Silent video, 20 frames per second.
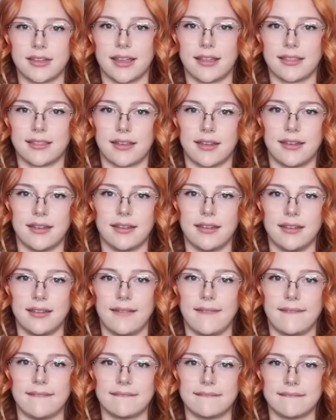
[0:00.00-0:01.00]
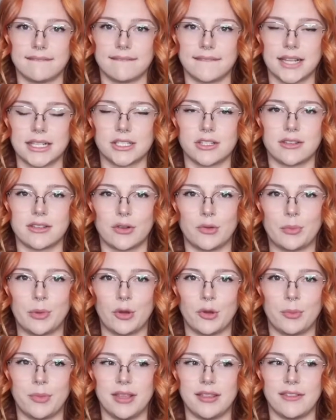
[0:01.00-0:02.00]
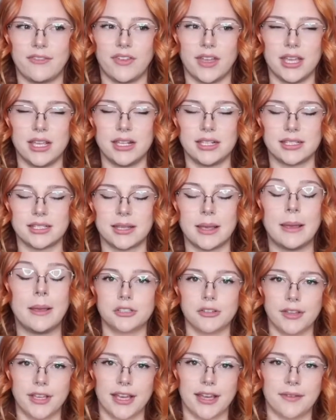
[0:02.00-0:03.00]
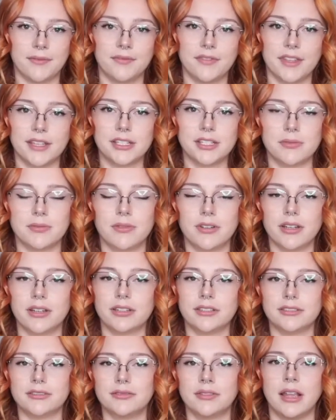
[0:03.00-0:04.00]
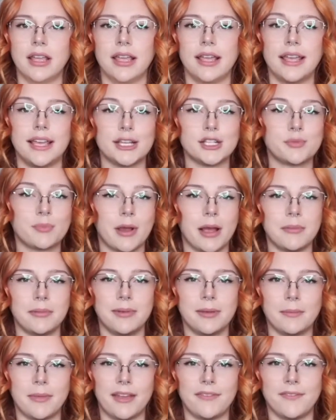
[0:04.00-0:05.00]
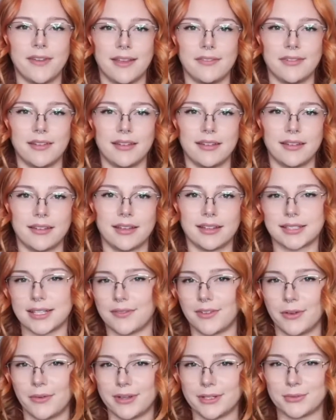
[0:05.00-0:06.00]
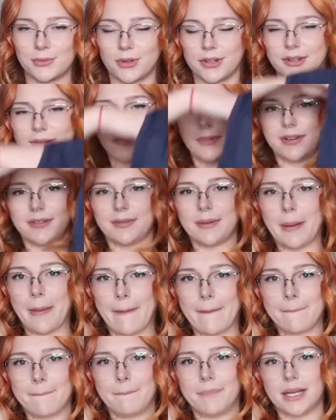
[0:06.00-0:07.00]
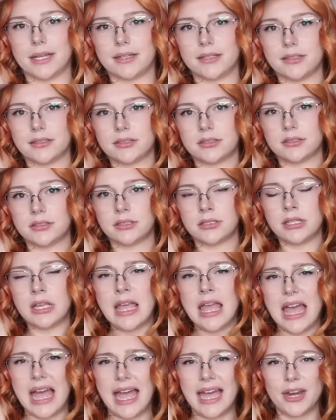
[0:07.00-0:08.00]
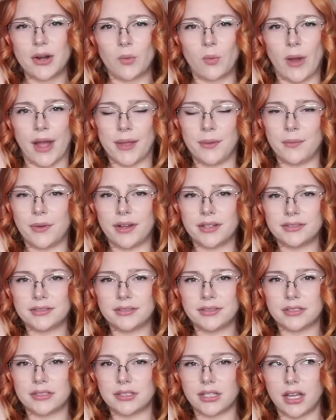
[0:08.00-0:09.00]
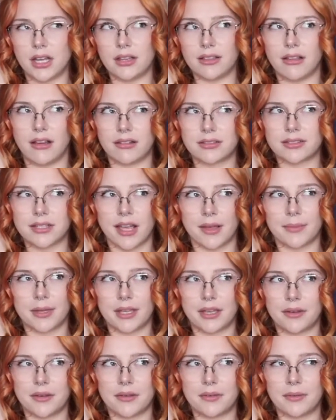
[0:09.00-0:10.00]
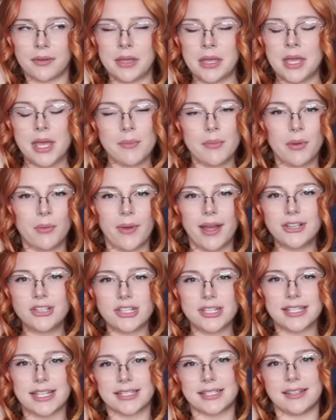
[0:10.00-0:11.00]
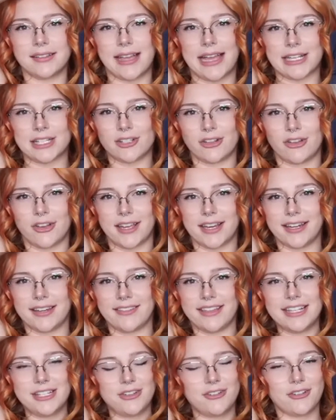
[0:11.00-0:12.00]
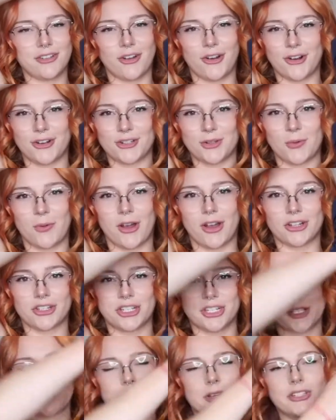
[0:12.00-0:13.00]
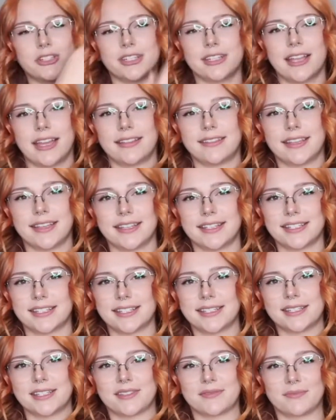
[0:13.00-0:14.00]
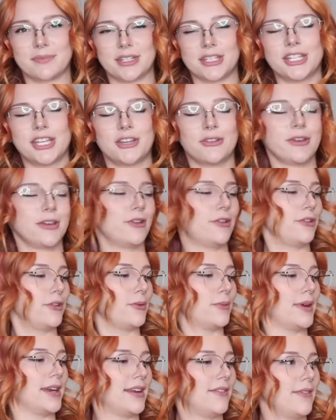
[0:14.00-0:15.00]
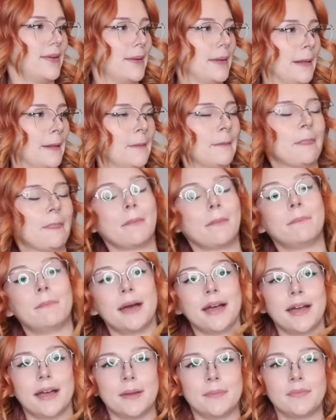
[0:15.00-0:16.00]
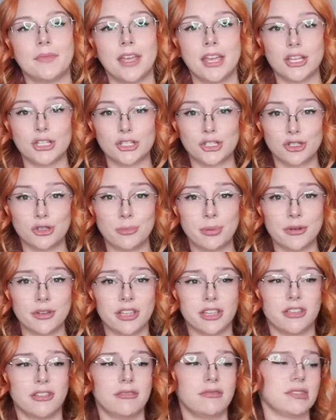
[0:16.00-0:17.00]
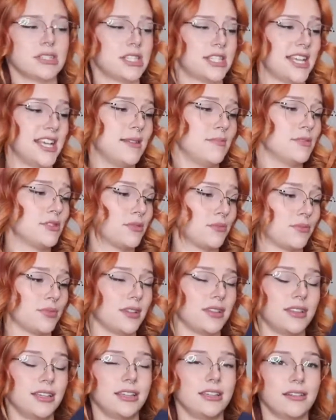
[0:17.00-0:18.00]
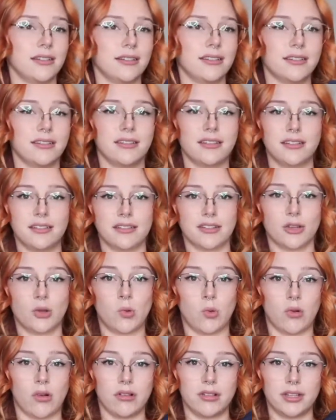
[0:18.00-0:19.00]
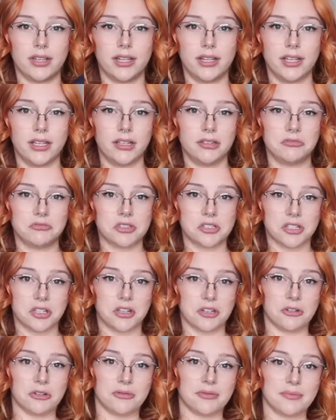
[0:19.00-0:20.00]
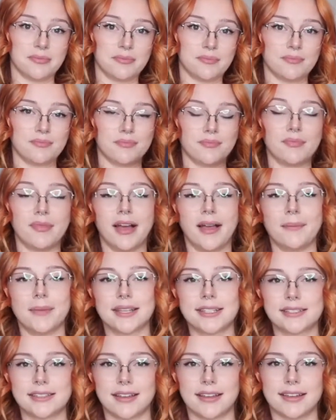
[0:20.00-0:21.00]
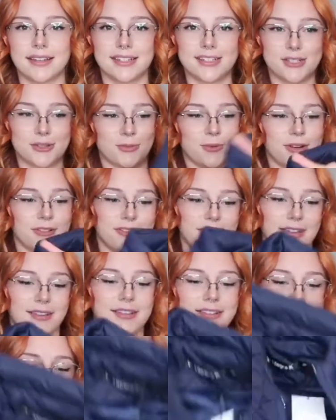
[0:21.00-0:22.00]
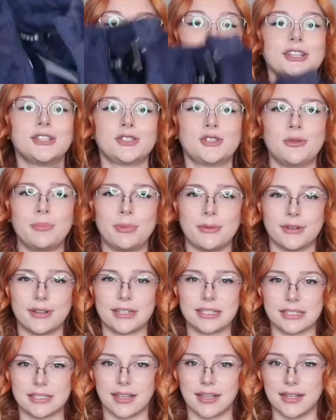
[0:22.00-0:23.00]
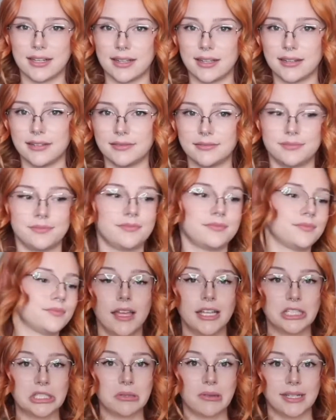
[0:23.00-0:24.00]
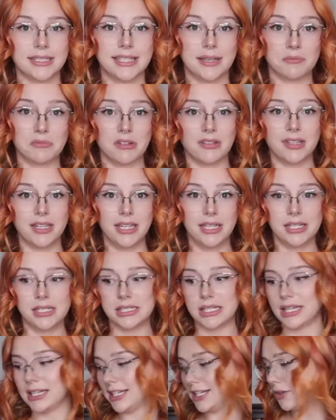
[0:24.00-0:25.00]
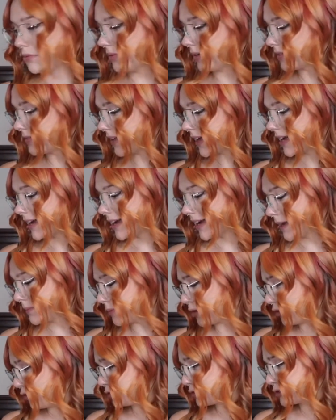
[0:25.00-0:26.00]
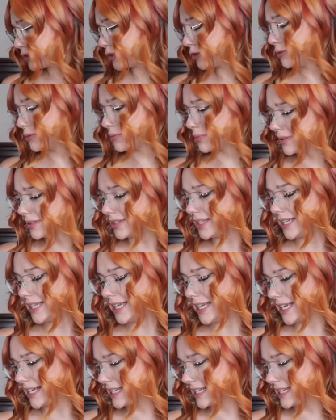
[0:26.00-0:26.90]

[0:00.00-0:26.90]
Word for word: like that, so don't poke me in the face. So yeah, this one is probably my favorite because I've always wanted one. But I had a white one a long time ago, but white just doesn't last long, and these are hard to wash, especially like this material or whatever. But super cute, seems really good quality, so I'm excited to wear this. Super excited. So as I'm really excited to wear that, I'm also really